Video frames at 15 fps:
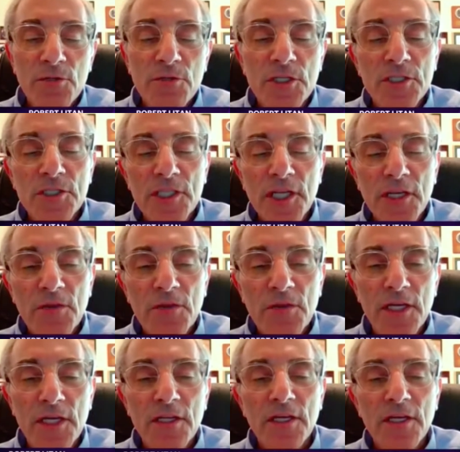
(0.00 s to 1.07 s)
You just said
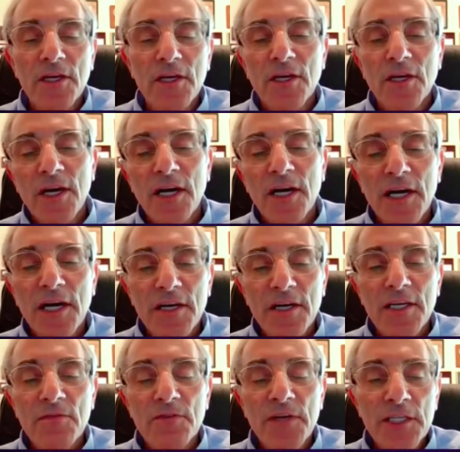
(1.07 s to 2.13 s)
that
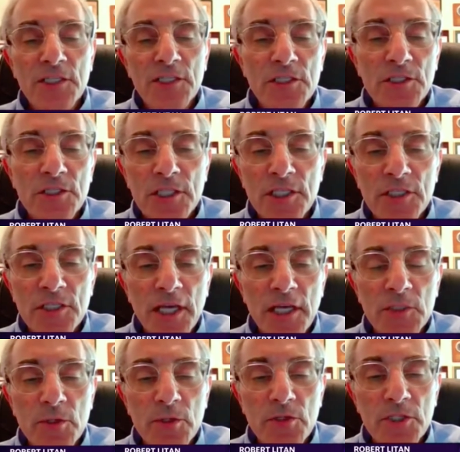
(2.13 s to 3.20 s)
infectious disease
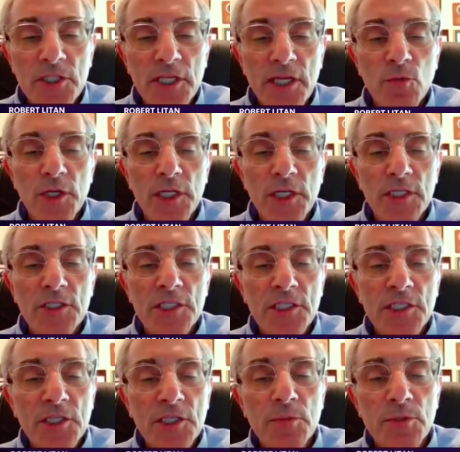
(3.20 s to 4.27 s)
experts say we need
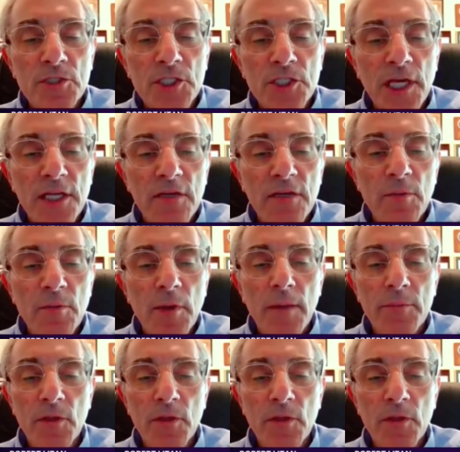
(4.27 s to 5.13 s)
60% of the